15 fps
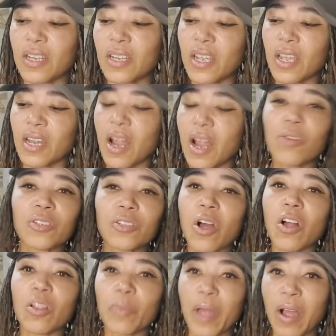And I was
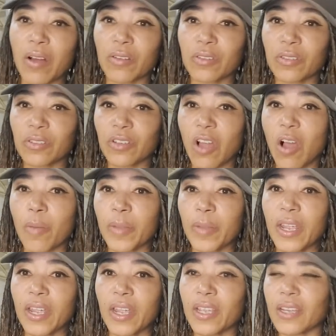all about
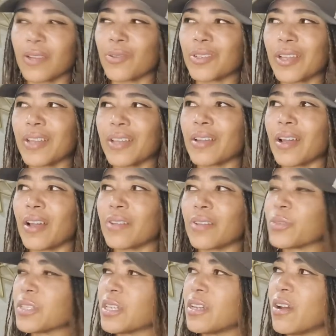Dominic, and he was, and
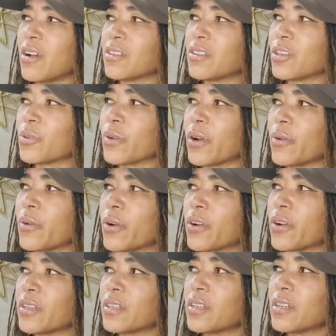was he on Joe
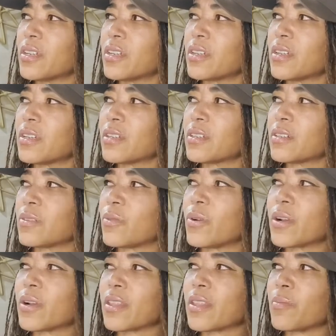Rogan? One
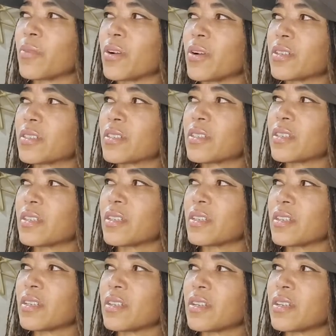of them was.
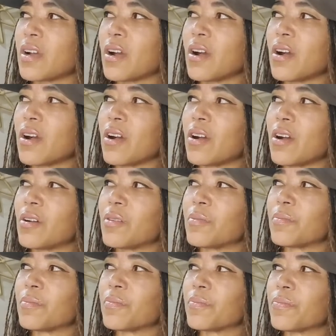
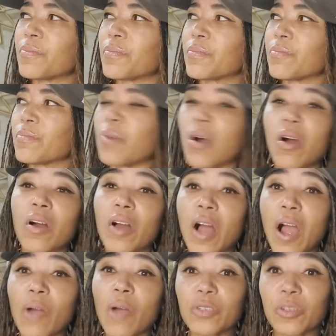Um... But
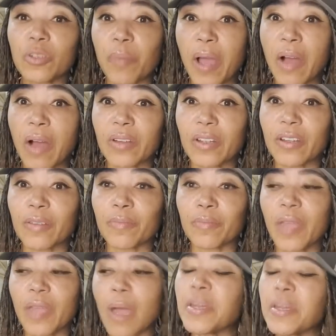I was about him.
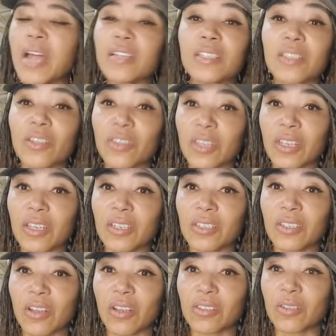I mean, I still think he's
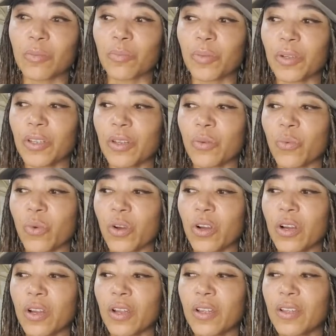done some brilliant work,
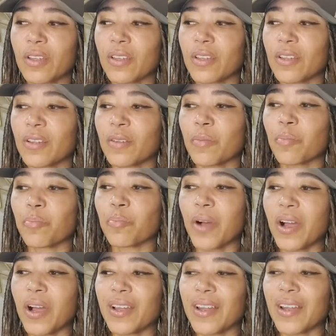
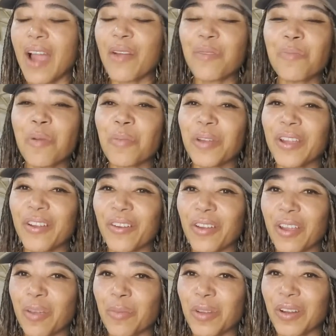but I remember hearing
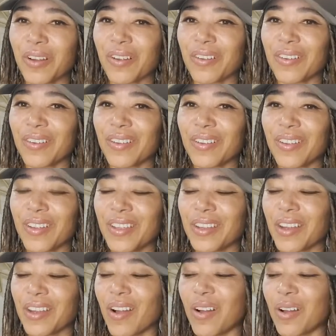him in a in a
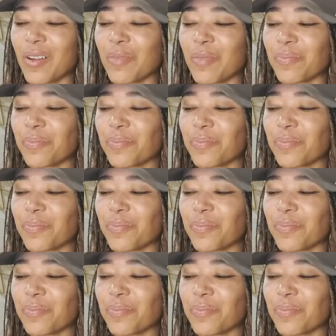um,